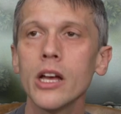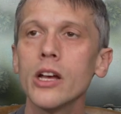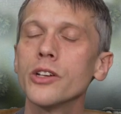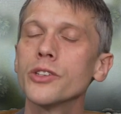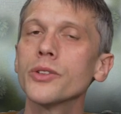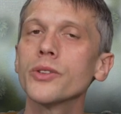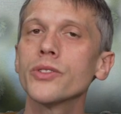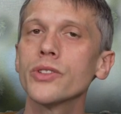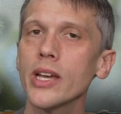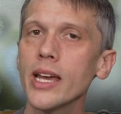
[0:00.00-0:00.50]

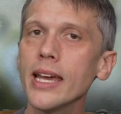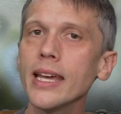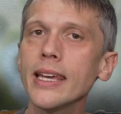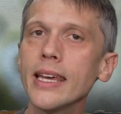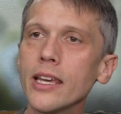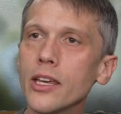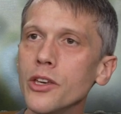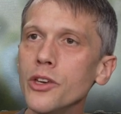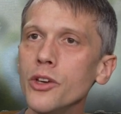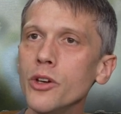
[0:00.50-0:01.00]
So
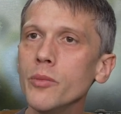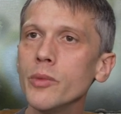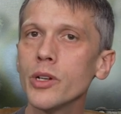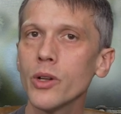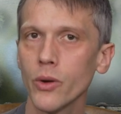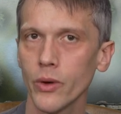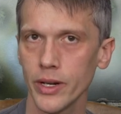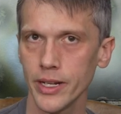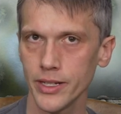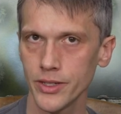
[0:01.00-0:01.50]
taking
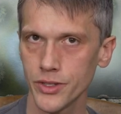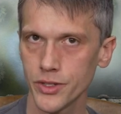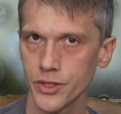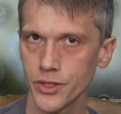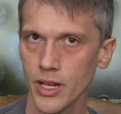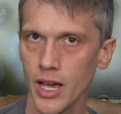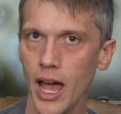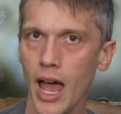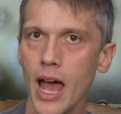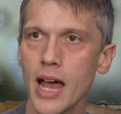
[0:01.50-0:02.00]

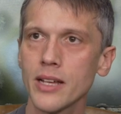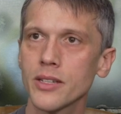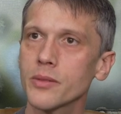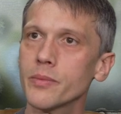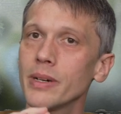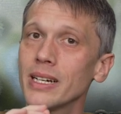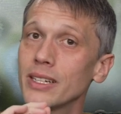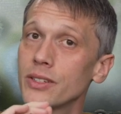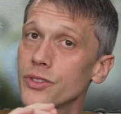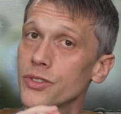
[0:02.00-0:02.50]
humanoids as
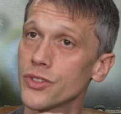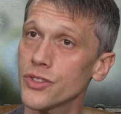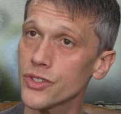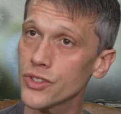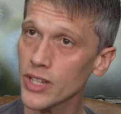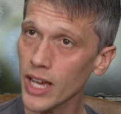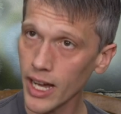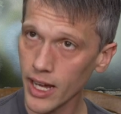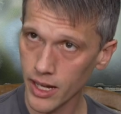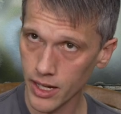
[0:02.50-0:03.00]
my
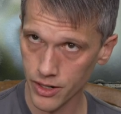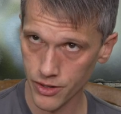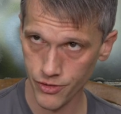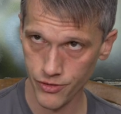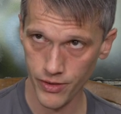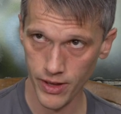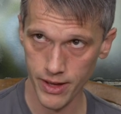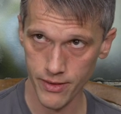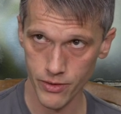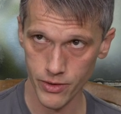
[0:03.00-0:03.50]
second
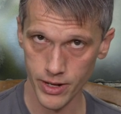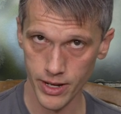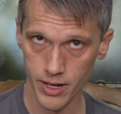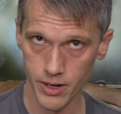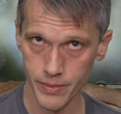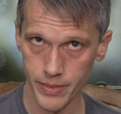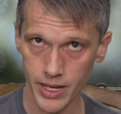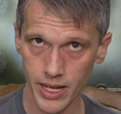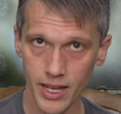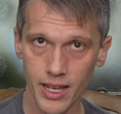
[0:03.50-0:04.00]
favorite
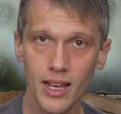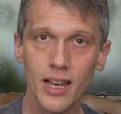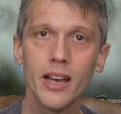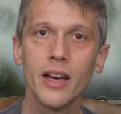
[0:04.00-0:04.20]
enemy,